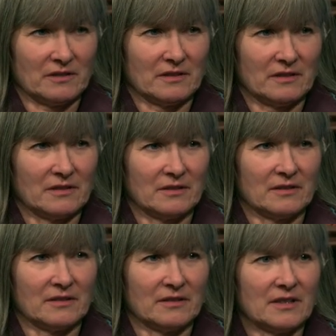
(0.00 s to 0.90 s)
No.
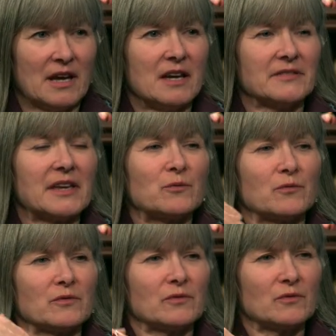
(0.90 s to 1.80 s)
I, they,
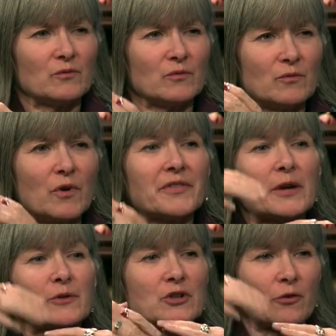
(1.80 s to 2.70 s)
I, well,
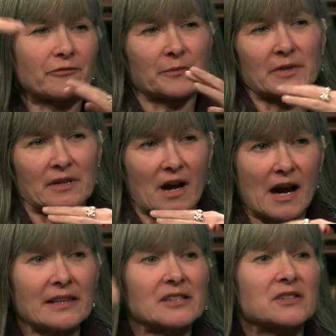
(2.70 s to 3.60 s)
they would go from the
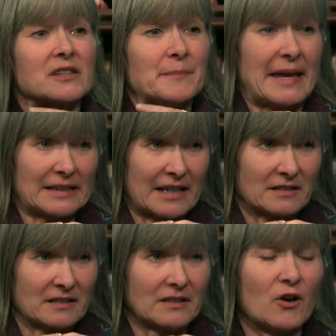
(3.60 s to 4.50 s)
island to the mainland.
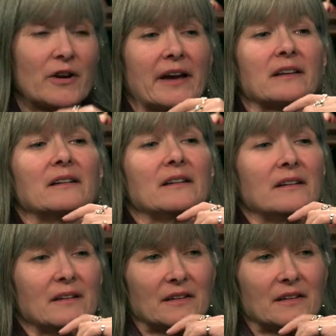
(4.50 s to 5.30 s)
Yes. Okay. Yeah.